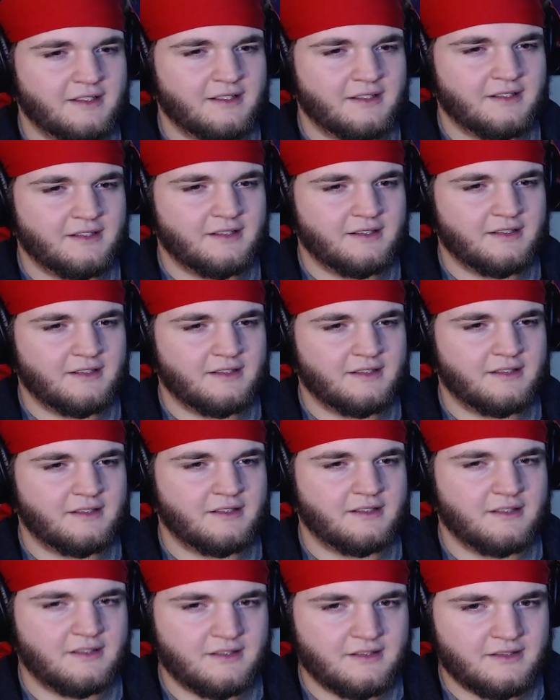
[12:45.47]
Hold your
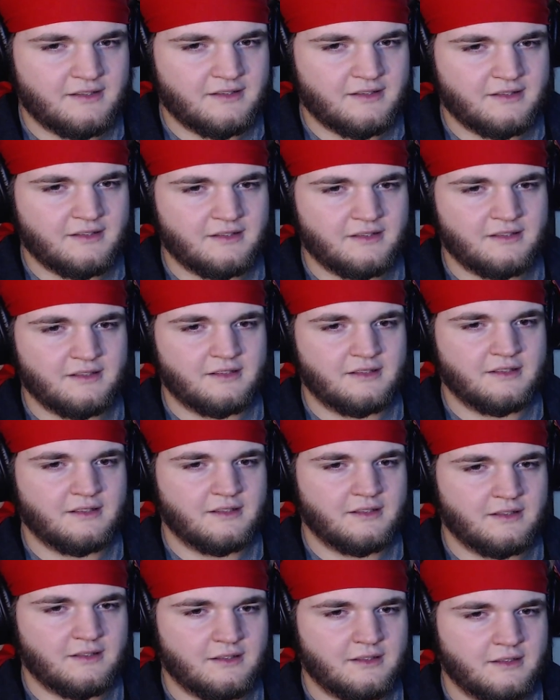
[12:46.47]

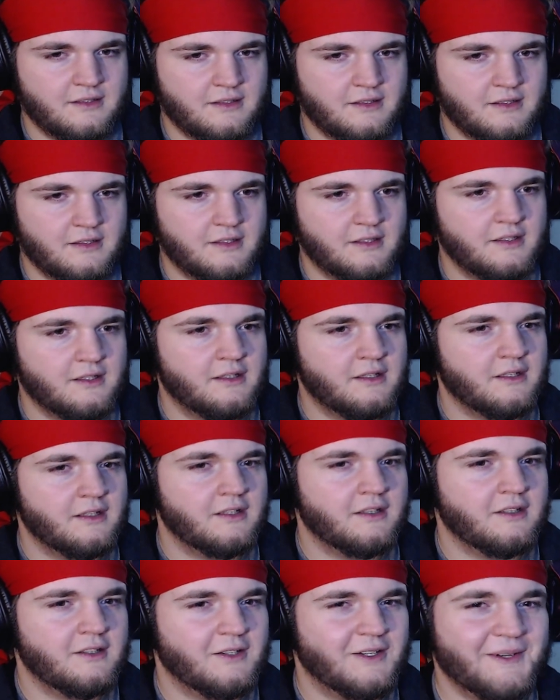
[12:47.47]
breath!
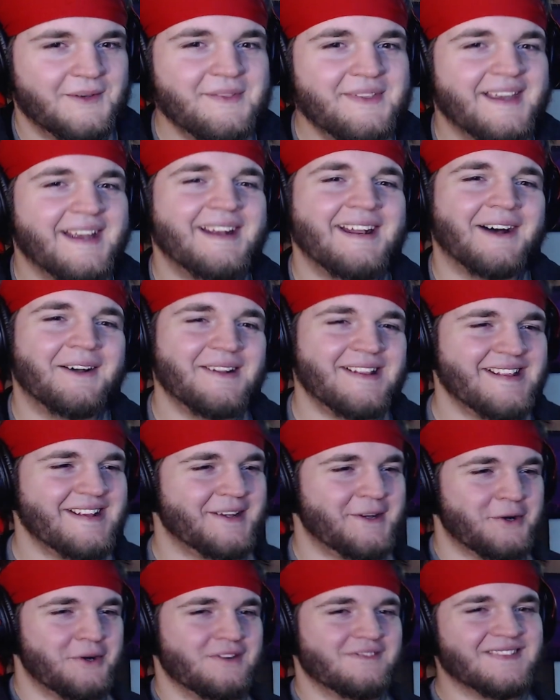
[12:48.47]
Oh, now they
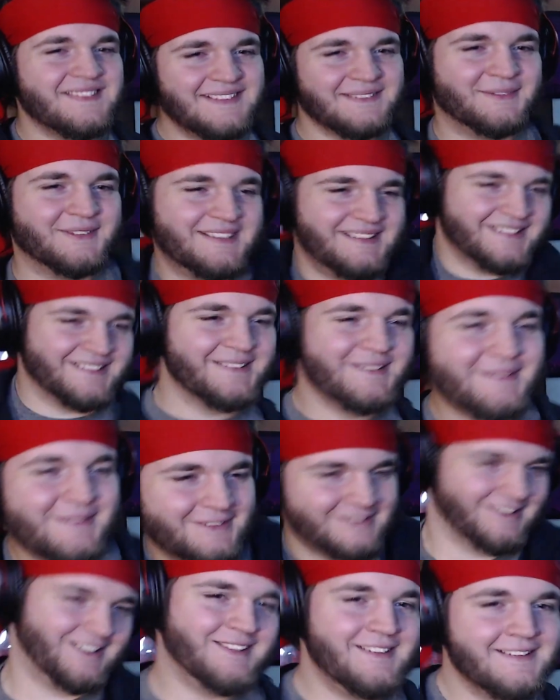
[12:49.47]
make go invisible too.